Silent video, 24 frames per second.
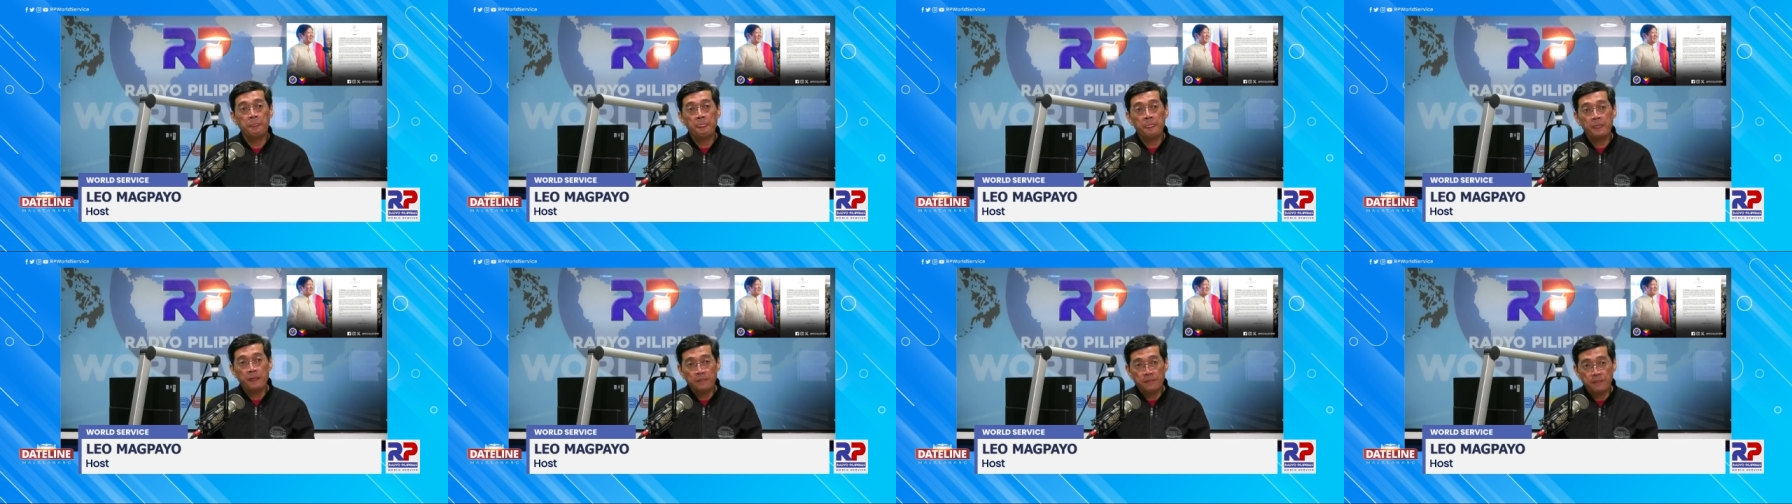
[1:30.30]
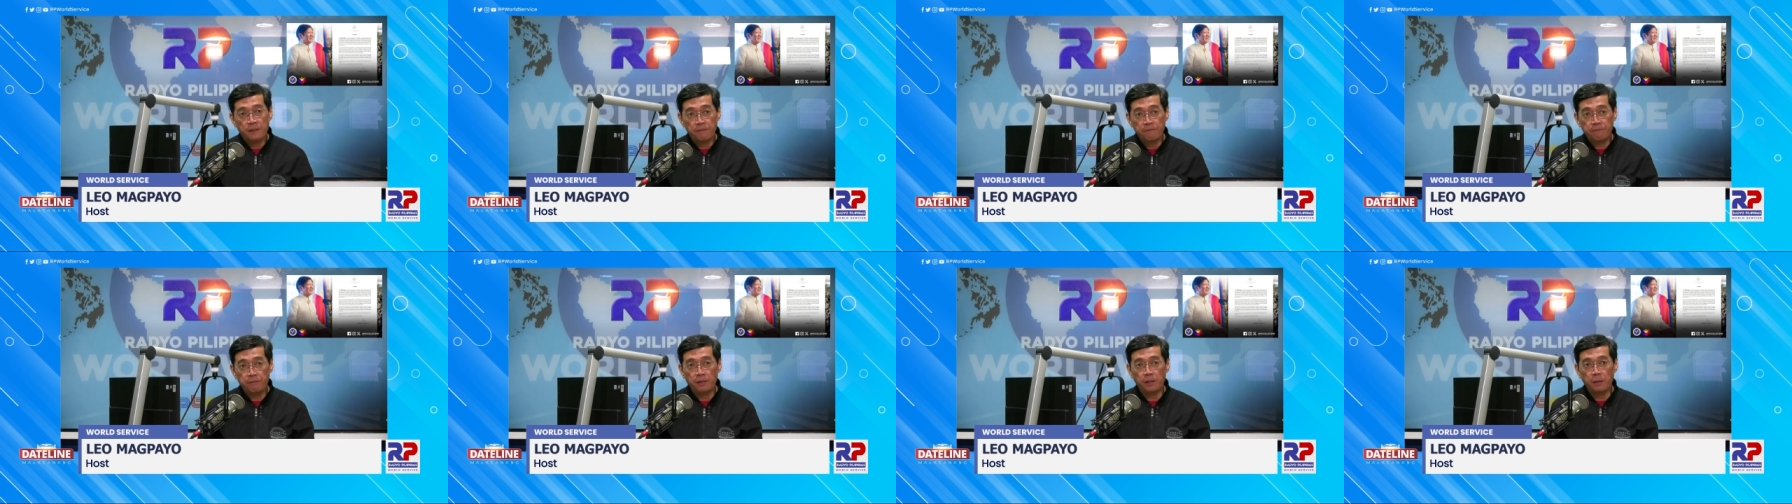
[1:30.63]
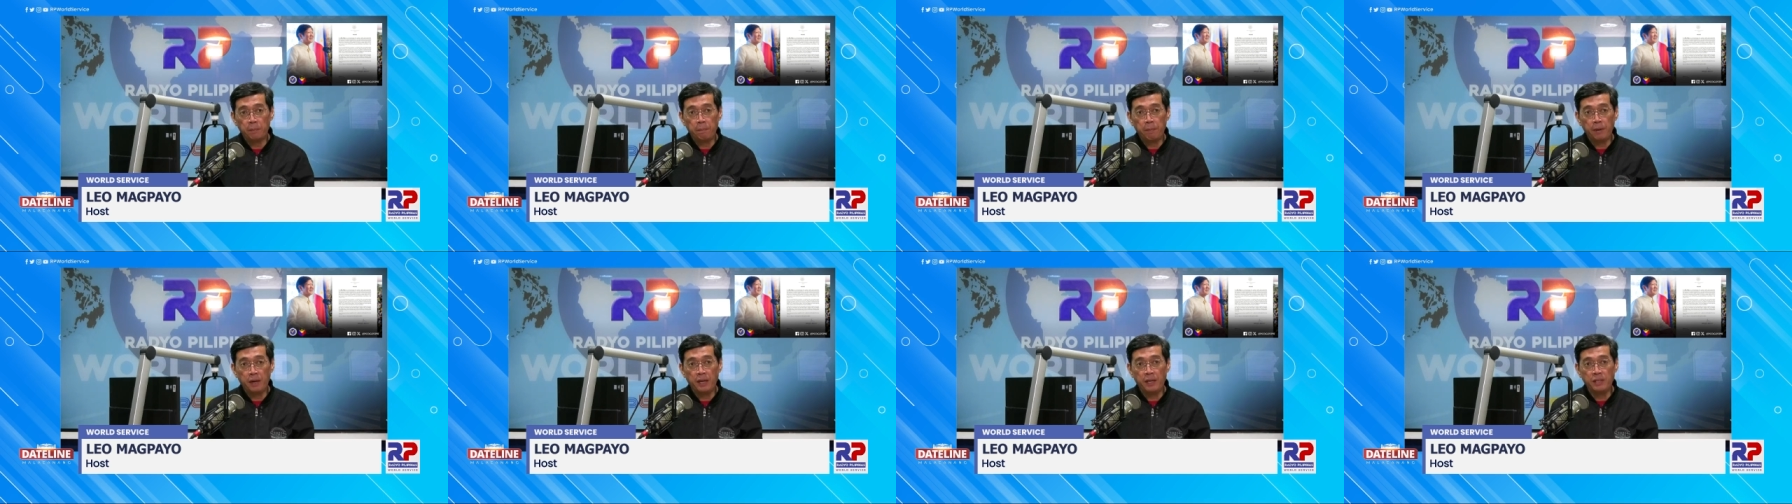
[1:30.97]
The
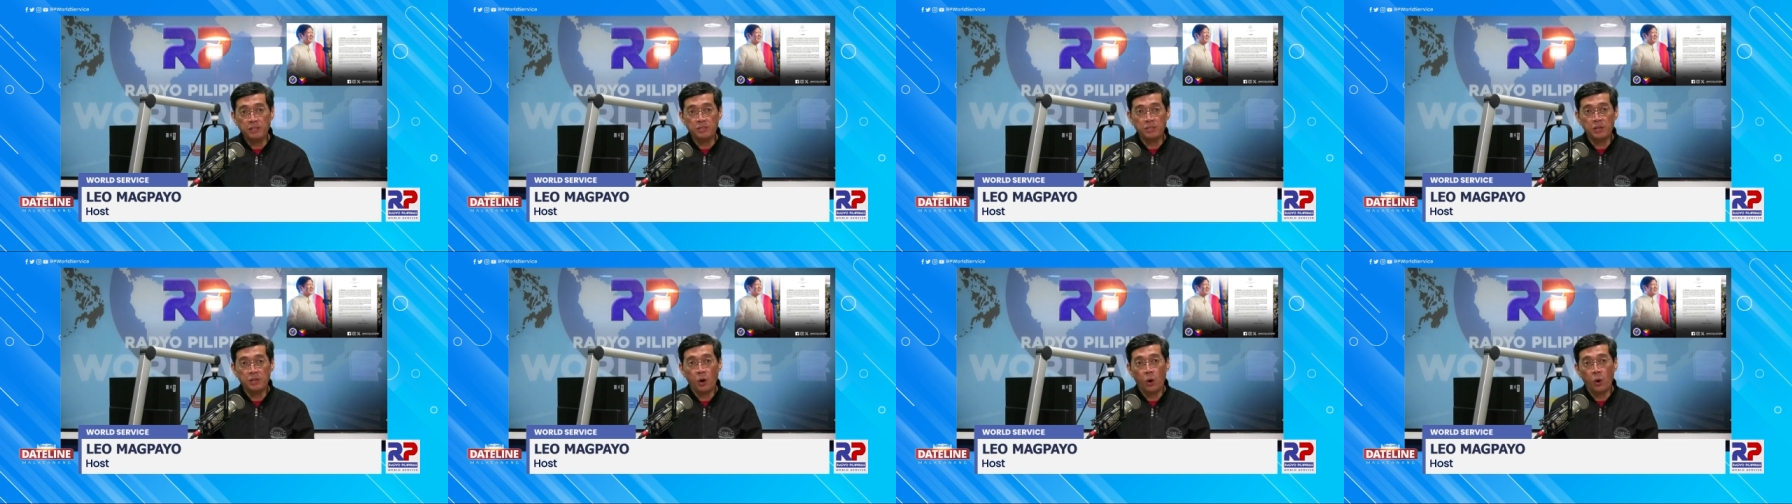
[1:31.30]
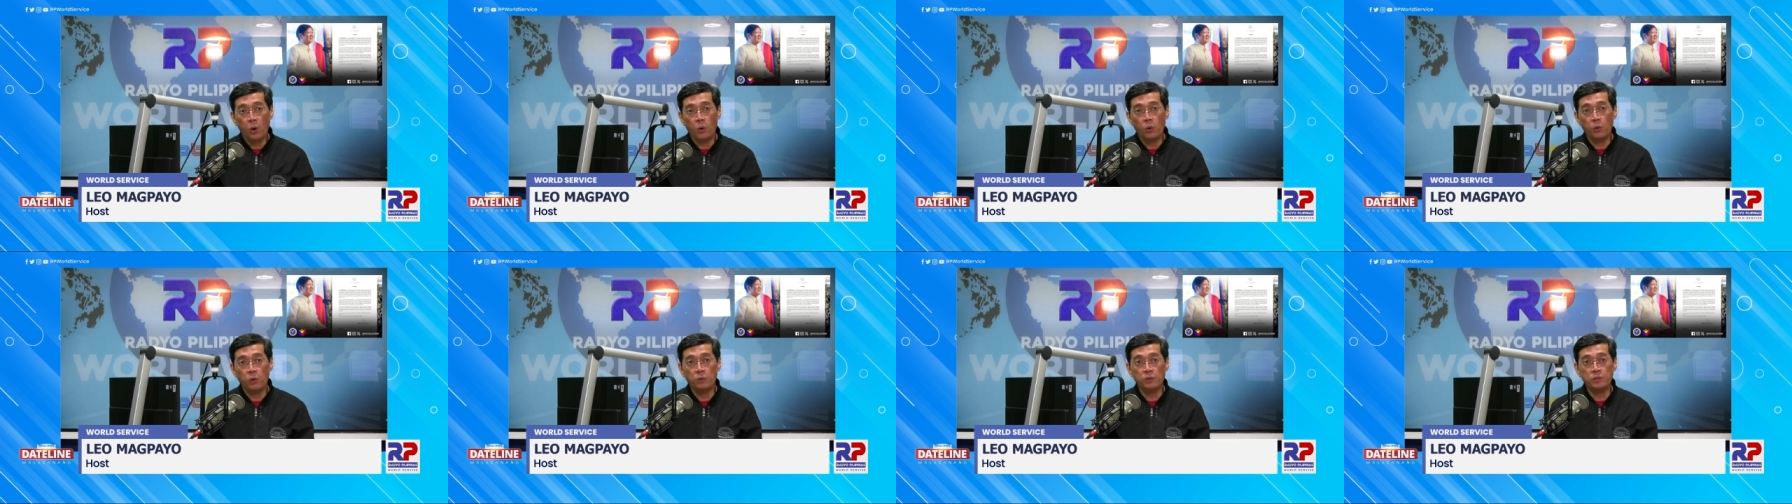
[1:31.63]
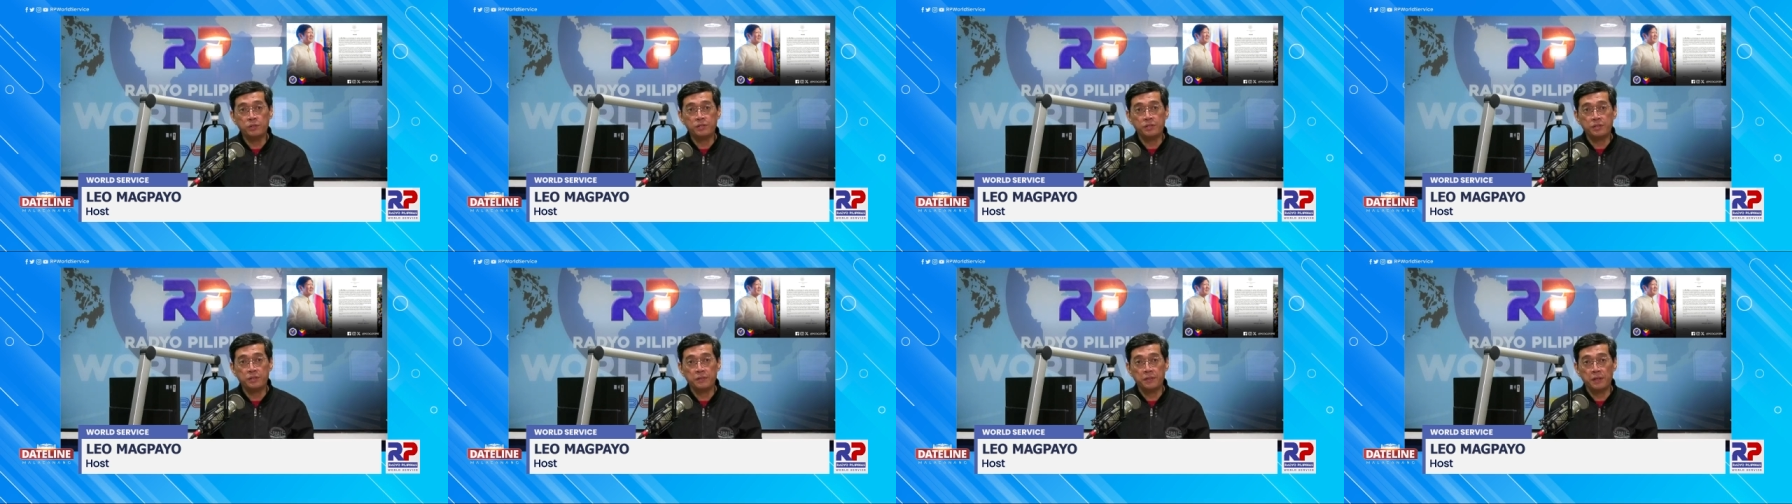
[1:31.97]
Philippines
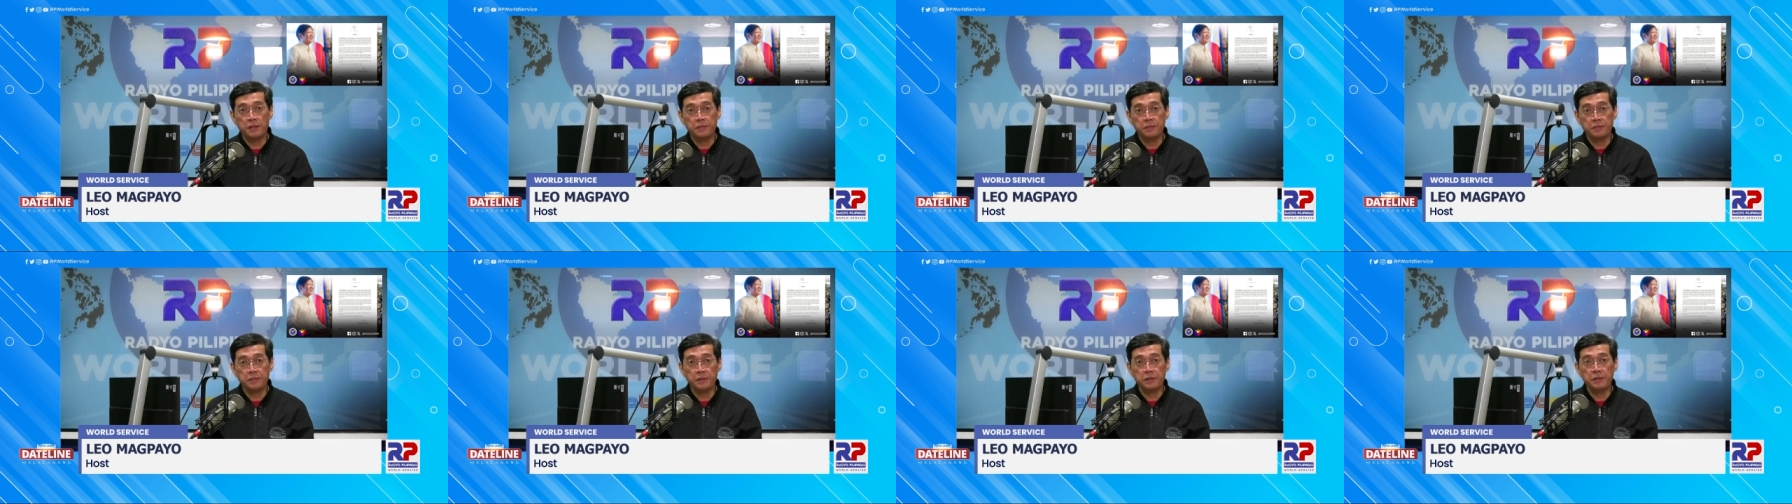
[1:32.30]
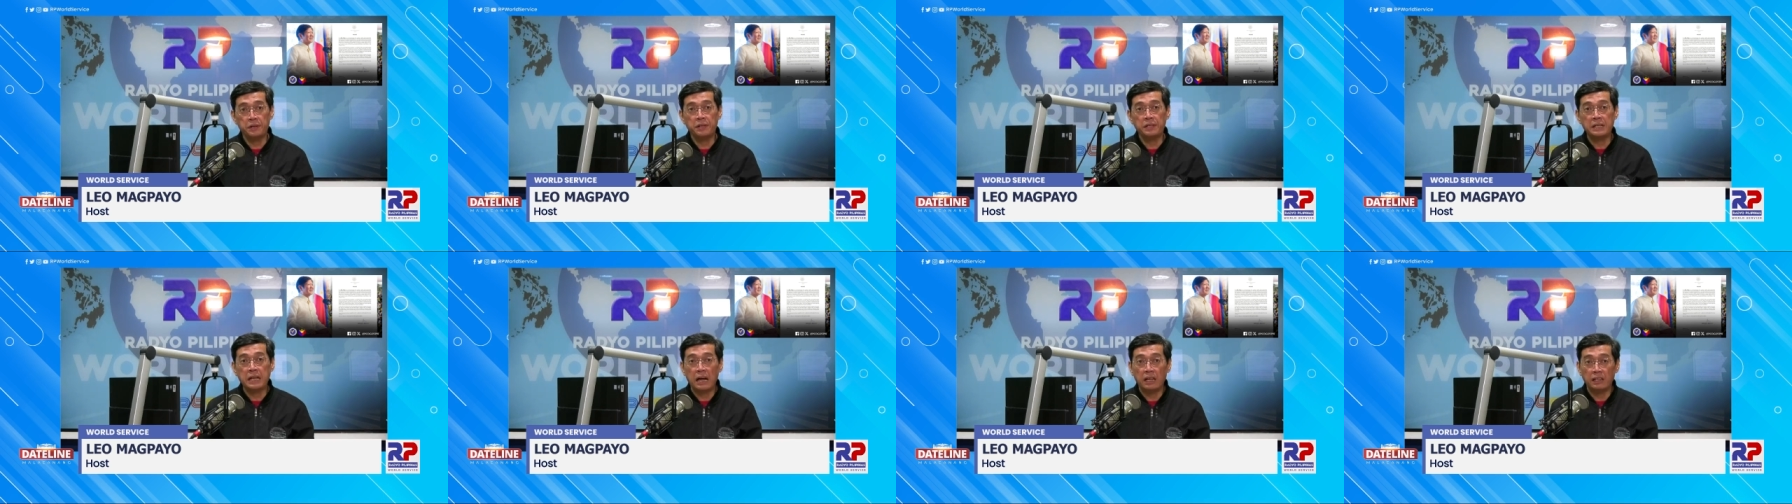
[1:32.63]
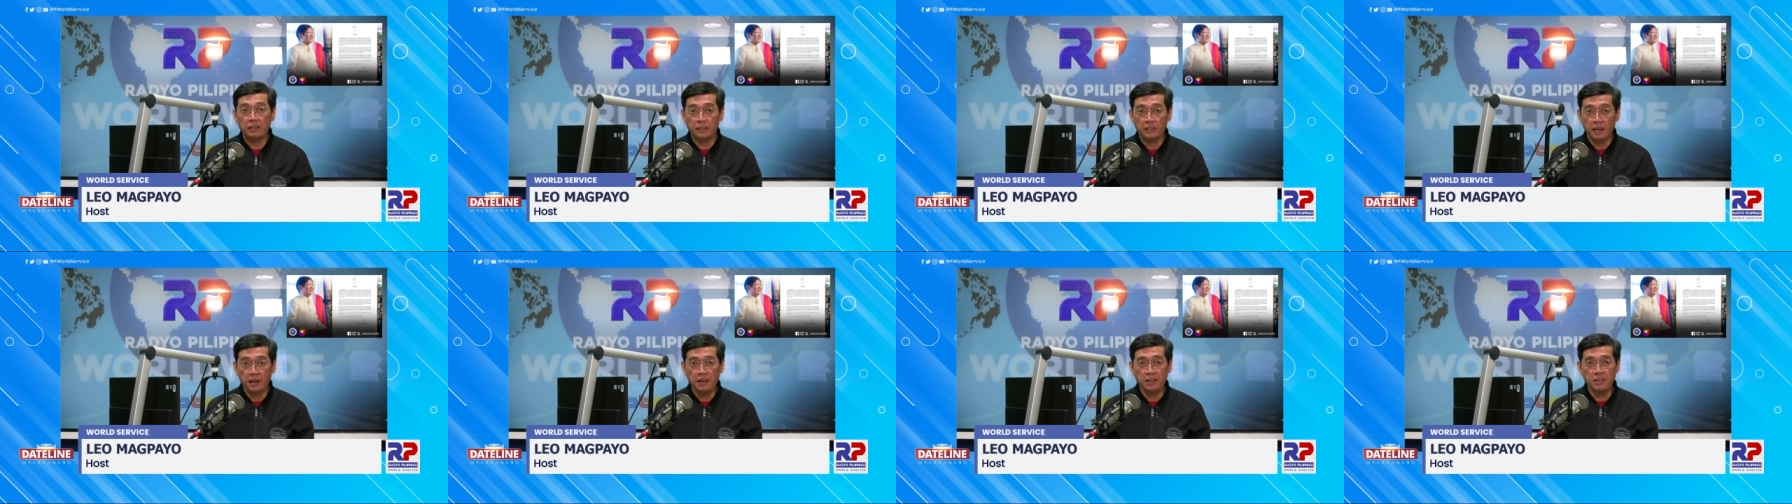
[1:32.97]
holds the third
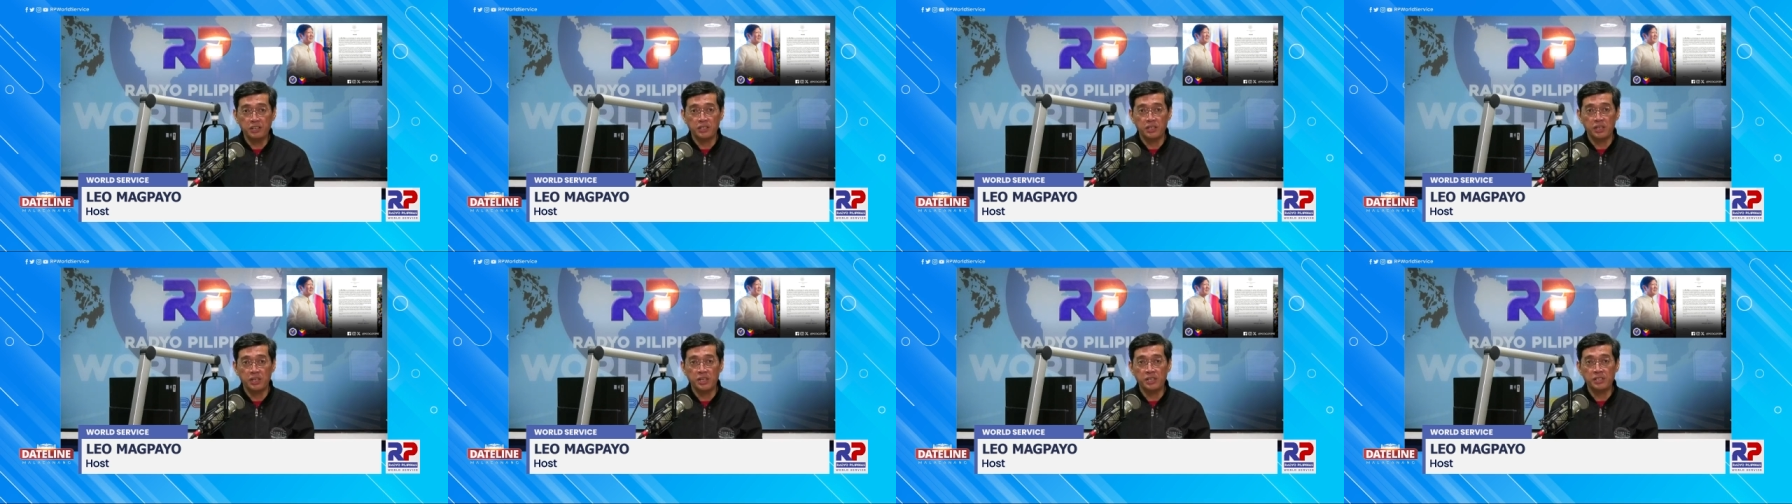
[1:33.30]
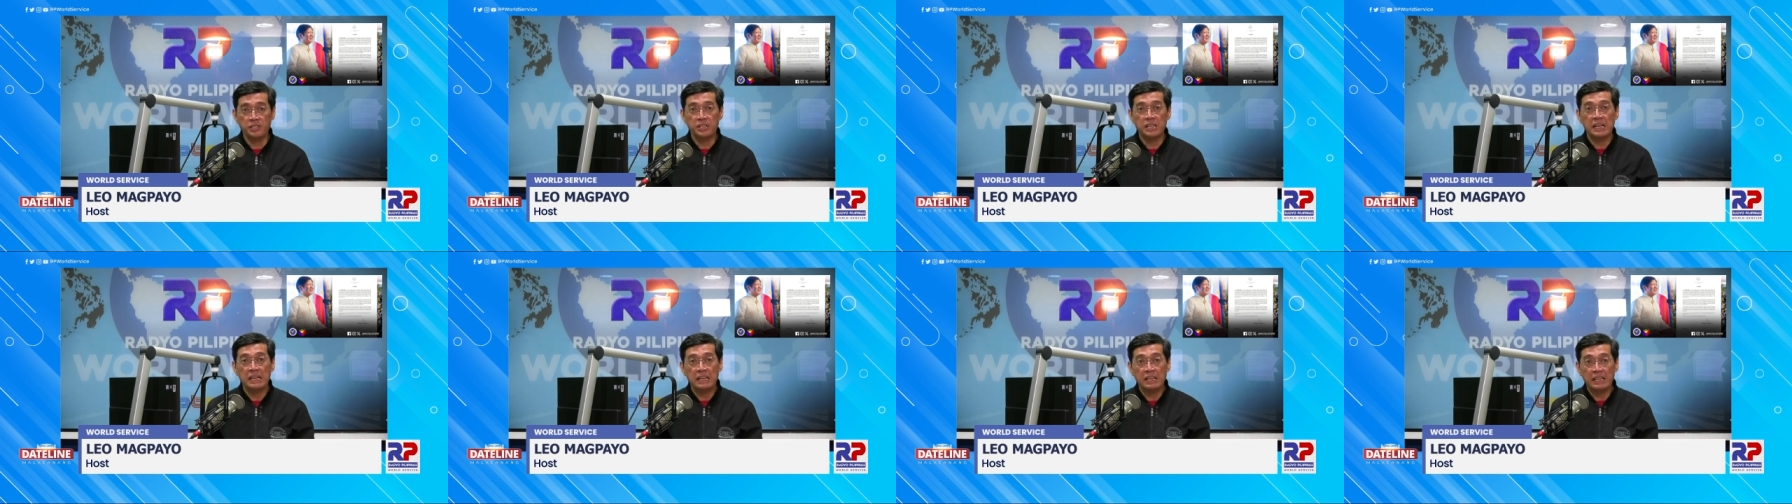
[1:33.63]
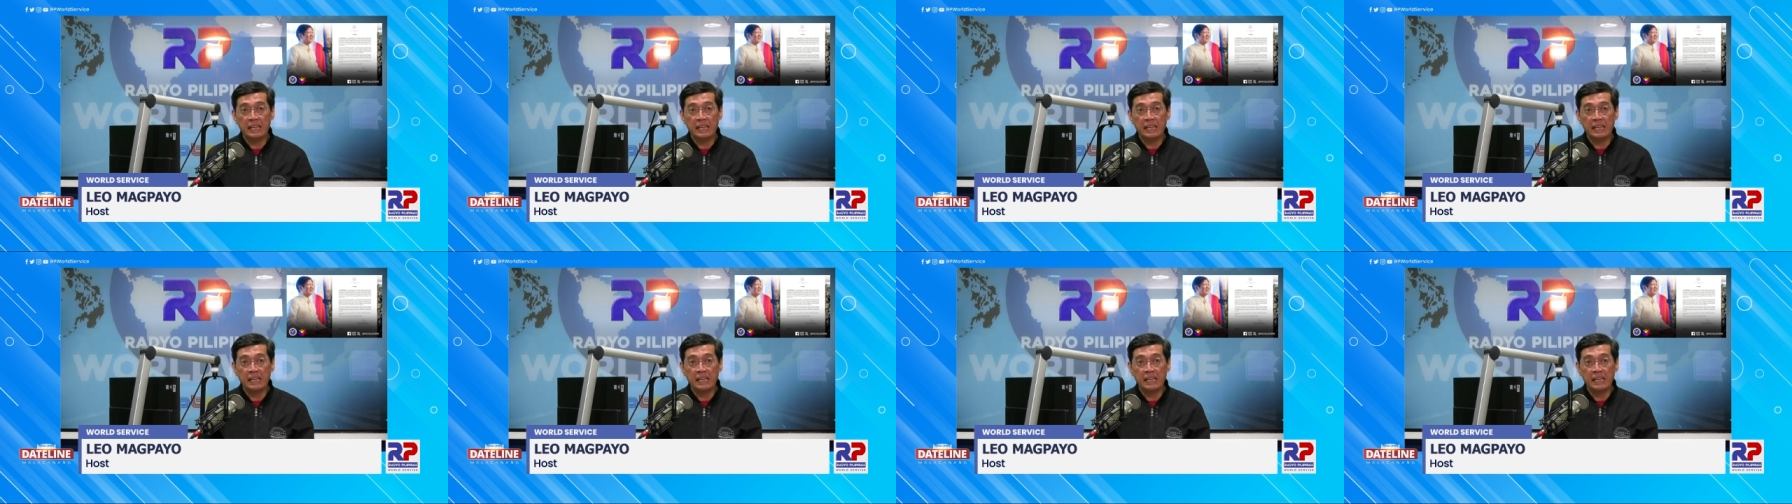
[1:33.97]
largest